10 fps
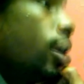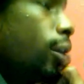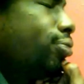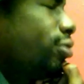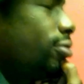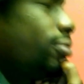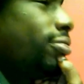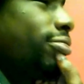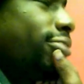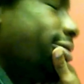video dropped,
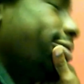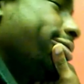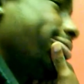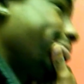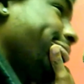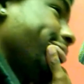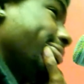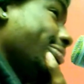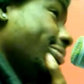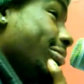I've been waiting on
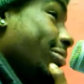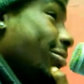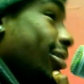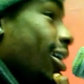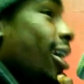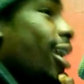J. Cole to drop an album.